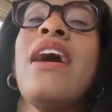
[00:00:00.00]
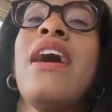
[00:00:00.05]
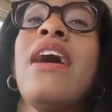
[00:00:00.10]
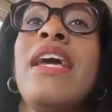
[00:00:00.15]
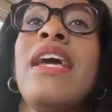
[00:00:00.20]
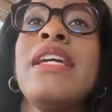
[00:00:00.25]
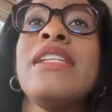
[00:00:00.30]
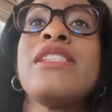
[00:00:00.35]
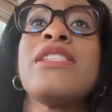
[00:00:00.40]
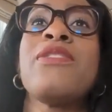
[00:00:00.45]

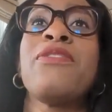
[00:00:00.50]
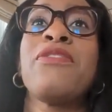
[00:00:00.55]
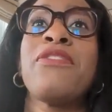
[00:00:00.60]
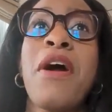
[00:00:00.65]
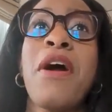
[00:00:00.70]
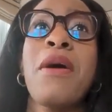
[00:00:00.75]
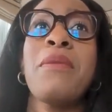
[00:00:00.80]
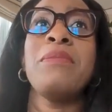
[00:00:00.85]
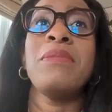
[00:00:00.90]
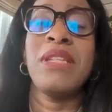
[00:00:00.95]
it's
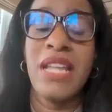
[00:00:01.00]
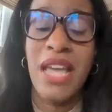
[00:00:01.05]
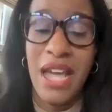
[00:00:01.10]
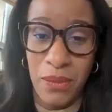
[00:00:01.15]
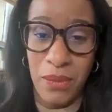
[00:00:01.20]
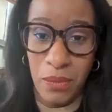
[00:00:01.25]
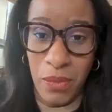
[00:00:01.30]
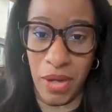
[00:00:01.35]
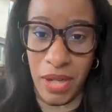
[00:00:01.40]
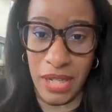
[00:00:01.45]
from
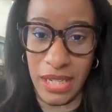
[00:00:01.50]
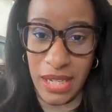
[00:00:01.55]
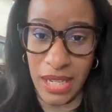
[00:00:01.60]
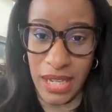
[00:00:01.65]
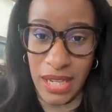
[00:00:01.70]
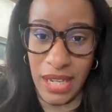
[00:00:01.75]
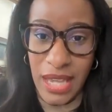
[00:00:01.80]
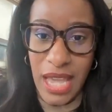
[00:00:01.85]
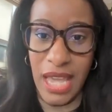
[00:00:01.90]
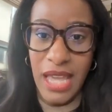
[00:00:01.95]

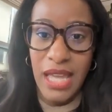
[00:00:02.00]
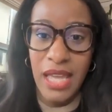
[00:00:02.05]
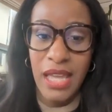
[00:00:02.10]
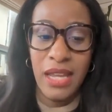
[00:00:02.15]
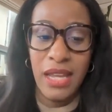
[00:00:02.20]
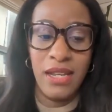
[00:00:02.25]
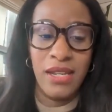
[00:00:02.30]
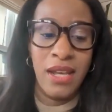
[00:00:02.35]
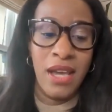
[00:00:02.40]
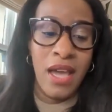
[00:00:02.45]
networking.
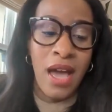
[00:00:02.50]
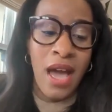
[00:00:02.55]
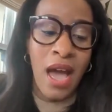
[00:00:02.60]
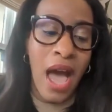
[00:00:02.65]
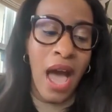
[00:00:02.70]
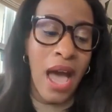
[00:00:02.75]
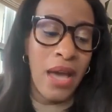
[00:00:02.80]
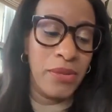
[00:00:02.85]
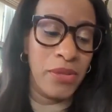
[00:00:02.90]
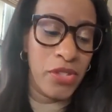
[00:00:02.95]
And
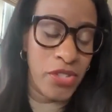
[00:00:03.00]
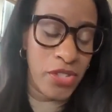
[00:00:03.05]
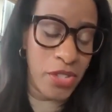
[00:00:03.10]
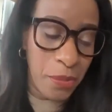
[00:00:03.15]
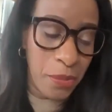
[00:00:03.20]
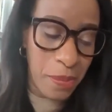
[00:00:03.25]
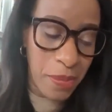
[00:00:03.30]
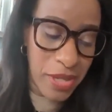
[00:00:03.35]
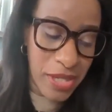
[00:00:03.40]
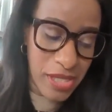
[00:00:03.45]
I was
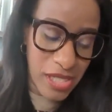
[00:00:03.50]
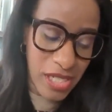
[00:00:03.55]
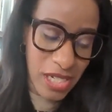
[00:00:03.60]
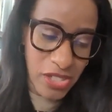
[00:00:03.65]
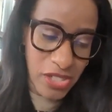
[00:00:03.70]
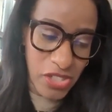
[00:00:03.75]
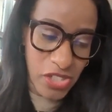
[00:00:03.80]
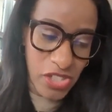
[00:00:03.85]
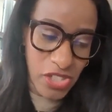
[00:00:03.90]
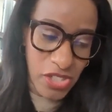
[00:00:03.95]
super
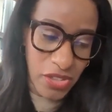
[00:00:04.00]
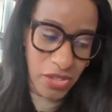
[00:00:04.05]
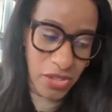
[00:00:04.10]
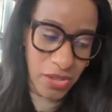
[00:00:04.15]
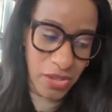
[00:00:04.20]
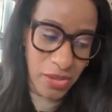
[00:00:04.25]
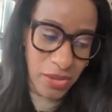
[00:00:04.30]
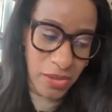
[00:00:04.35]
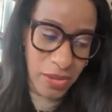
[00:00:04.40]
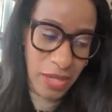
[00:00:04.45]

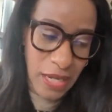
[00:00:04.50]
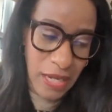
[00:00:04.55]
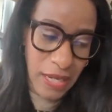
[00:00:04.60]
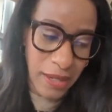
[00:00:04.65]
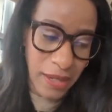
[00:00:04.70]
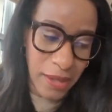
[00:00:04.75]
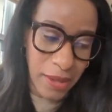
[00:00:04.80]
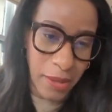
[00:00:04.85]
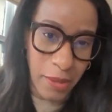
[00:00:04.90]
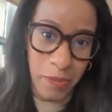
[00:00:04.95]
intentional.
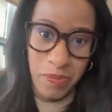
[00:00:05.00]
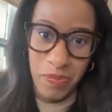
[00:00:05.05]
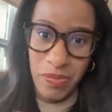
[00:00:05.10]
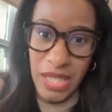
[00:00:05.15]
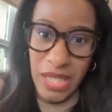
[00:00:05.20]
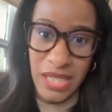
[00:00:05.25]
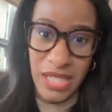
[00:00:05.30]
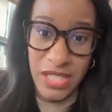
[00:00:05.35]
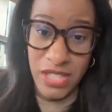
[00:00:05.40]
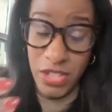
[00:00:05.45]
And
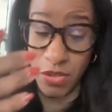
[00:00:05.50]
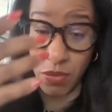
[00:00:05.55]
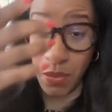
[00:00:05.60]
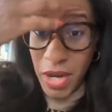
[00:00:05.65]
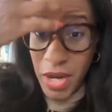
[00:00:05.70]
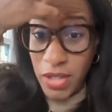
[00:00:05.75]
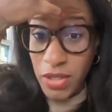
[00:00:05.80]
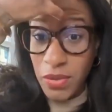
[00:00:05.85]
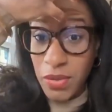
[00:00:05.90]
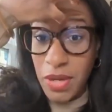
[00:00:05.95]
this is
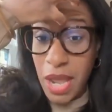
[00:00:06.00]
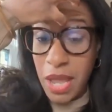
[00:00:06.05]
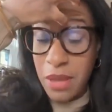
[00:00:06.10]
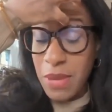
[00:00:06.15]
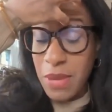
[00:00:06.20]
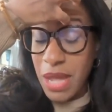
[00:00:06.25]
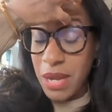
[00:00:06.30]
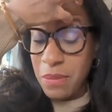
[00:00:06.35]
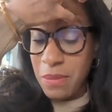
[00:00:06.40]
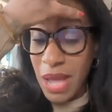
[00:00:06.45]
where you and I
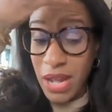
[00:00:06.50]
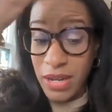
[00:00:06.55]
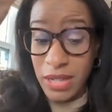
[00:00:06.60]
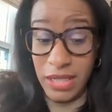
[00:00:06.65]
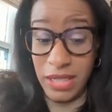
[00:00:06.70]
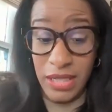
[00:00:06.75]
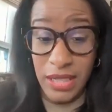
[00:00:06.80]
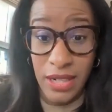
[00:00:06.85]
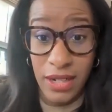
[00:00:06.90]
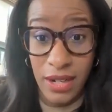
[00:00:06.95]
met about a
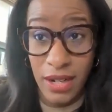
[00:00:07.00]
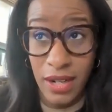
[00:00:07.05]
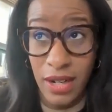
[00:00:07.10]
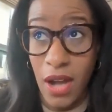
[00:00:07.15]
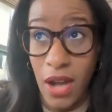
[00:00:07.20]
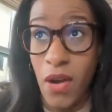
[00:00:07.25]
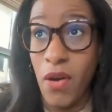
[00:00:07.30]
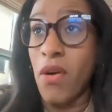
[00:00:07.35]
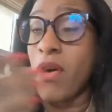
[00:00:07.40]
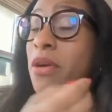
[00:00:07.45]
year
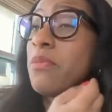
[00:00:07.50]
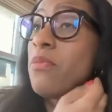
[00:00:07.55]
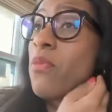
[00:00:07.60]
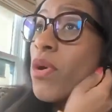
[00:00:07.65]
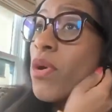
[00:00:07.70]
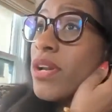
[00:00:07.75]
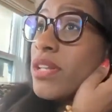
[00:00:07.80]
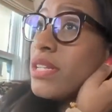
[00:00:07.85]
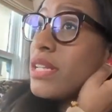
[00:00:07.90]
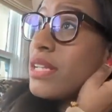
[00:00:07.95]
ago or
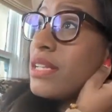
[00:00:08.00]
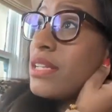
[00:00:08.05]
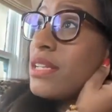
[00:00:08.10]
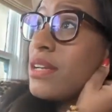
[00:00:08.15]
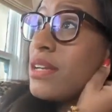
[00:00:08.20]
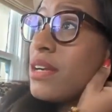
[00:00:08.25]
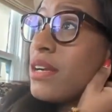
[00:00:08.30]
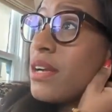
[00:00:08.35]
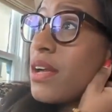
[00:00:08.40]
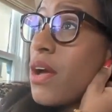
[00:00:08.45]
more than a
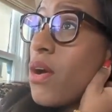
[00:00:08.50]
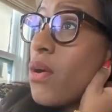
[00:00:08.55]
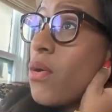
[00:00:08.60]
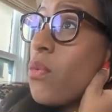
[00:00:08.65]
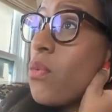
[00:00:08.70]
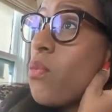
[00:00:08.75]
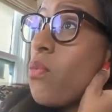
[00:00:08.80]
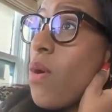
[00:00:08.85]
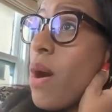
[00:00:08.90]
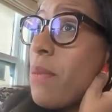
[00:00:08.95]
year ago.
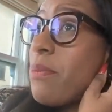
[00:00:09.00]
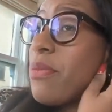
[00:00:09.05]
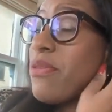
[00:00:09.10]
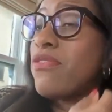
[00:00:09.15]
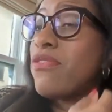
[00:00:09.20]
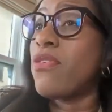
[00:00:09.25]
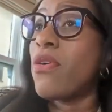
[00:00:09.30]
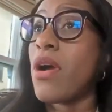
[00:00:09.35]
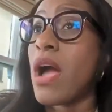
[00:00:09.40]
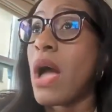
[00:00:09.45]
While
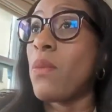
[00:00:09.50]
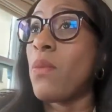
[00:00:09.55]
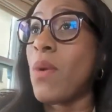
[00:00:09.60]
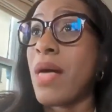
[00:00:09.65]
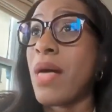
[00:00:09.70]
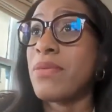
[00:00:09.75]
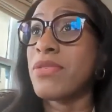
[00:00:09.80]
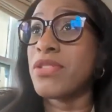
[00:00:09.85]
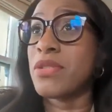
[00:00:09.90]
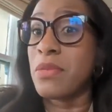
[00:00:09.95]

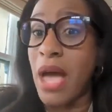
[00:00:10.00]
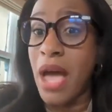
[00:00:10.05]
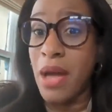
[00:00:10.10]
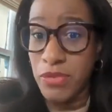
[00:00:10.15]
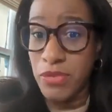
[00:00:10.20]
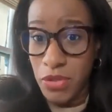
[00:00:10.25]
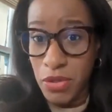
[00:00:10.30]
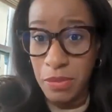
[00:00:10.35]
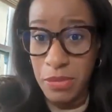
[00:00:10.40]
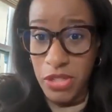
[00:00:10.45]
I
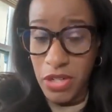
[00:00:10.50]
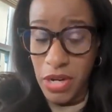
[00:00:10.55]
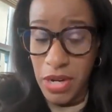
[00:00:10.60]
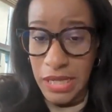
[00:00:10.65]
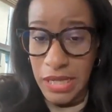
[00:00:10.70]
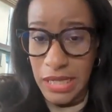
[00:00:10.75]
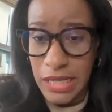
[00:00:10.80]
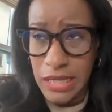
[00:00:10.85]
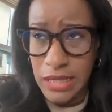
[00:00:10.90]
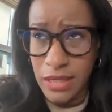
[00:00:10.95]
was on
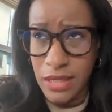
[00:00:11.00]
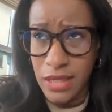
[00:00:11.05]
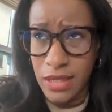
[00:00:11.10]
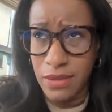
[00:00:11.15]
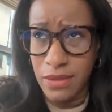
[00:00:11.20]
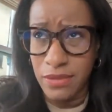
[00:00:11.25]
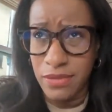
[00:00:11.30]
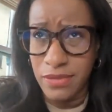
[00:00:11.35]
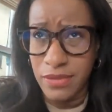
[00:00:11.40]
maternity leave,